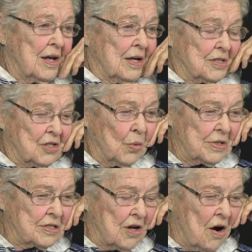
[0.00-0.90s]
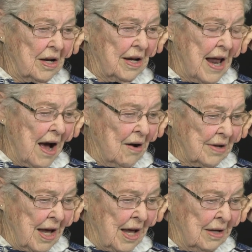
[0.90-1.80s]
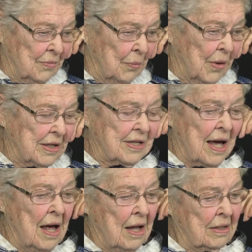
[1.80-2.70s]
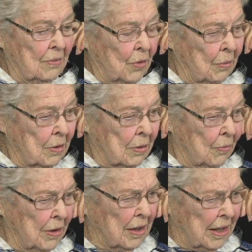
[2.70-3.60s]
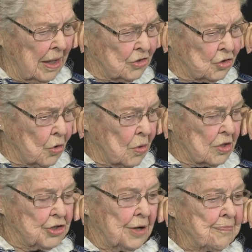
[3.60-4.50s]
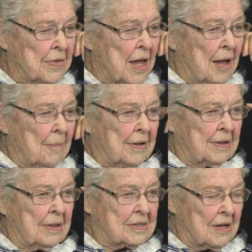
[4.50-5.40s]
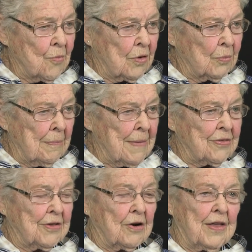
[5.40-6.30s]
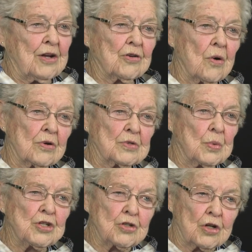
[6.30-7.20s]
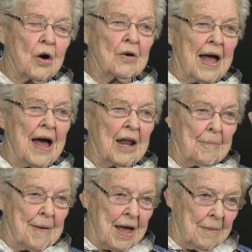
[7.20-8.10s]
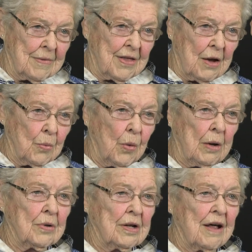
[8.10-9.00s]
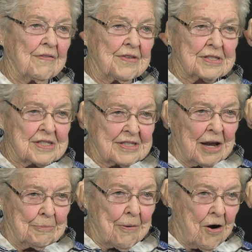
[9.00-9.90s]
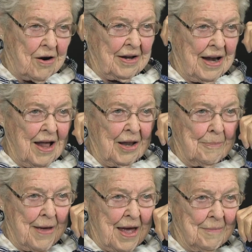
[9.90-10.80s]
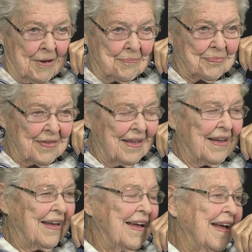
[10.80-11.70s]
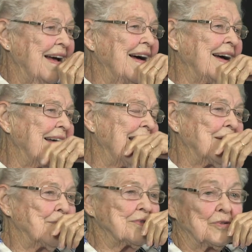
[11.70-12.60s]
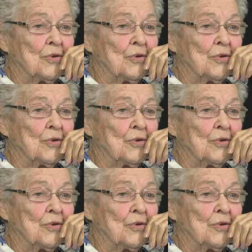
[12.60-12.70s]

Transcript: So we started out and we were really in Georgia, but someone we met there, they told us we should go to Alabama. We would love this state park in Alabama. And it was an